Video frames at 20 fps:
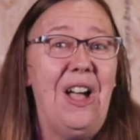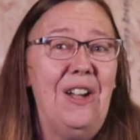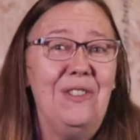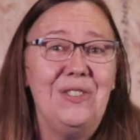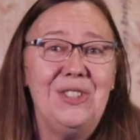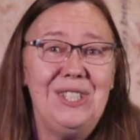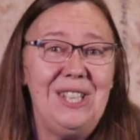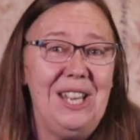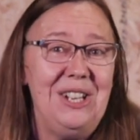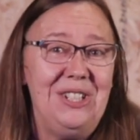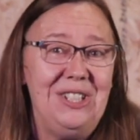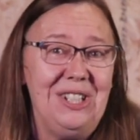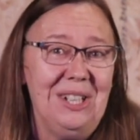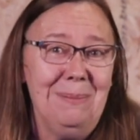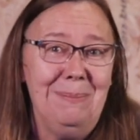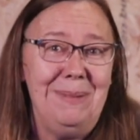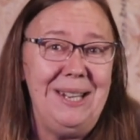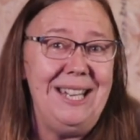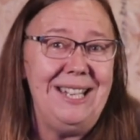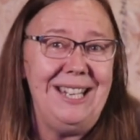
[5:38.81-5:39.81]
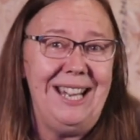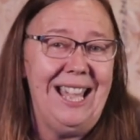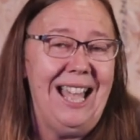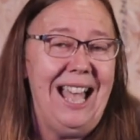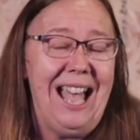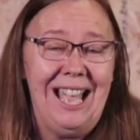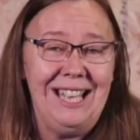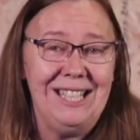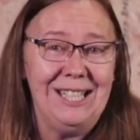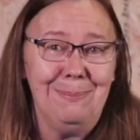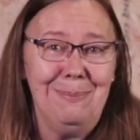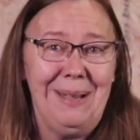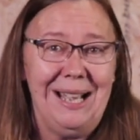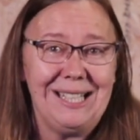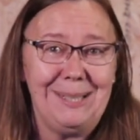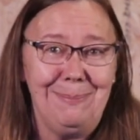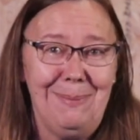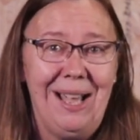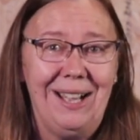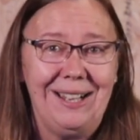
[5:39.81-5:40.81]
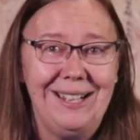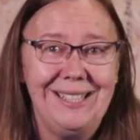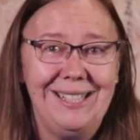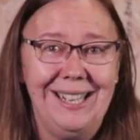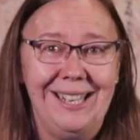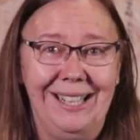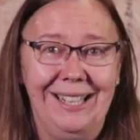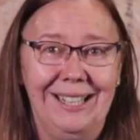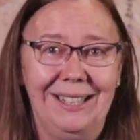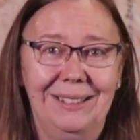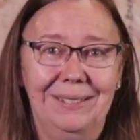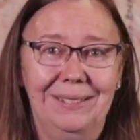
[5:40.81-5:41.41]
of social media and mass marketing?